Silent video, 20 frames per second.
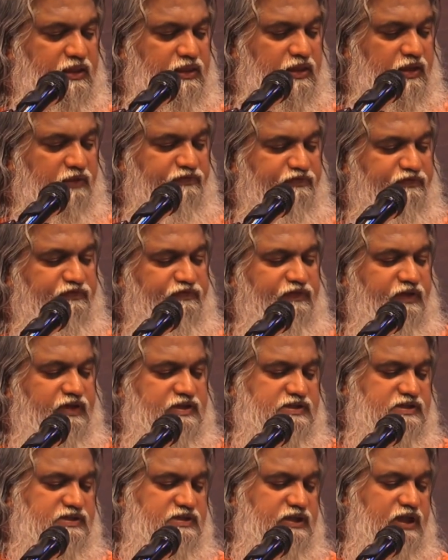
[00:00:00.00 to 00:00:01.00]
The
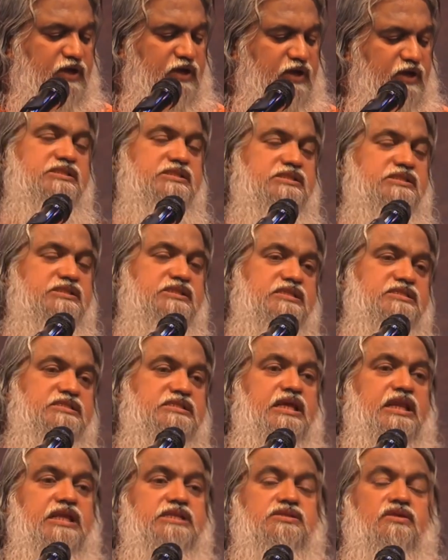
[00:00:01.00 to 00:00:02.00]
first, now the
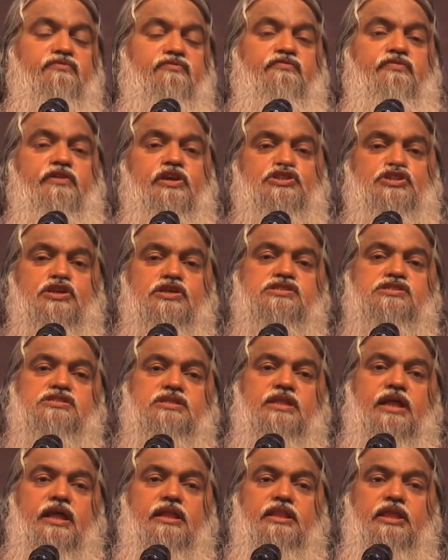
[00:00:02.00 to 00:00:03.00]
series of visions
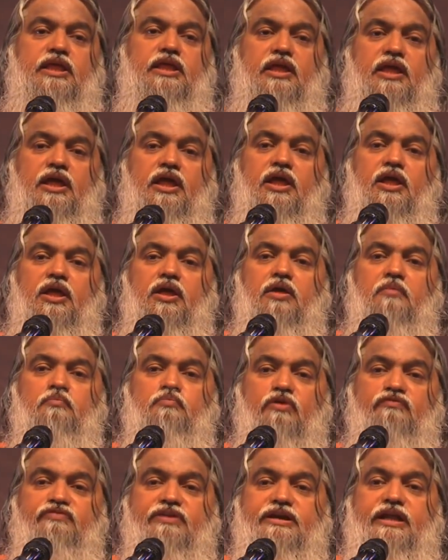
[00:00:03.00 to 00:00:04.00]
that the
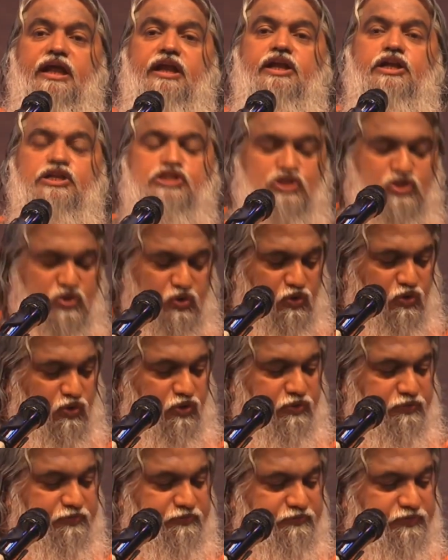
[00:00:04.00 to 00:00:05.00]
prophet Daniel saw,
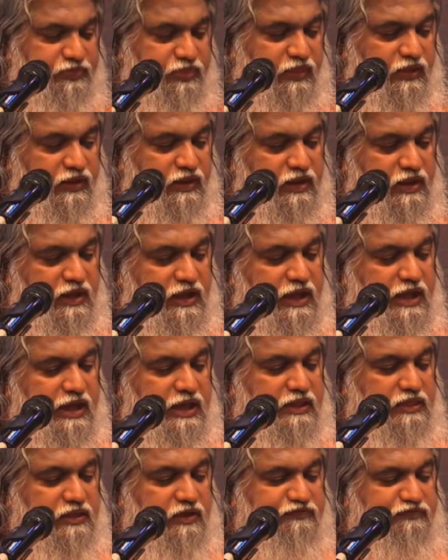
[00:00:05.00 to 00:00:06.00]

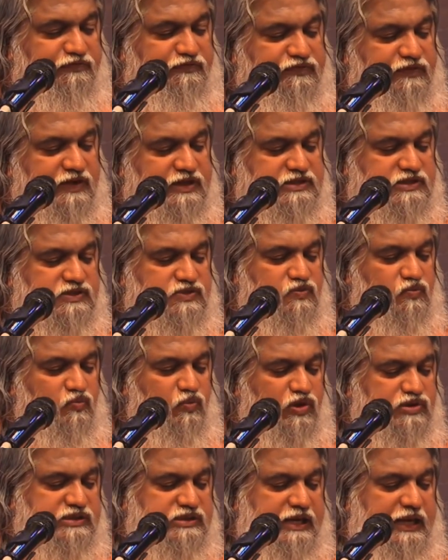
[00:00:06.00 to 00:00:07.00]
the first
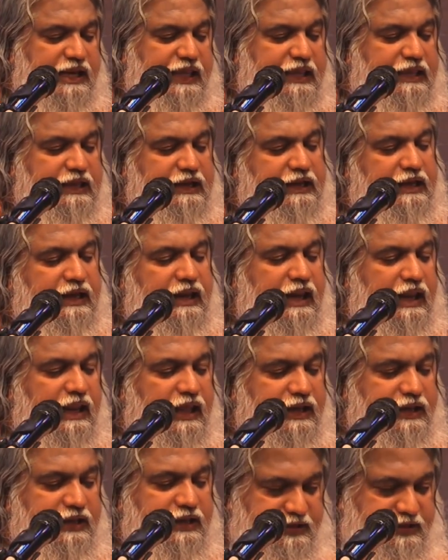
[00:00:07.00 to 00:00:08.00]
was like a
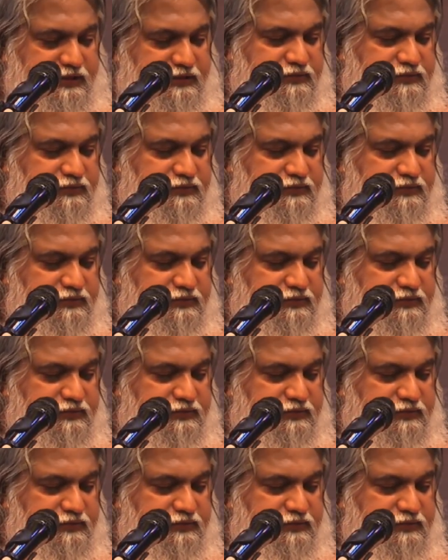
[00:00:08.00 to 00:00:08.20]
lion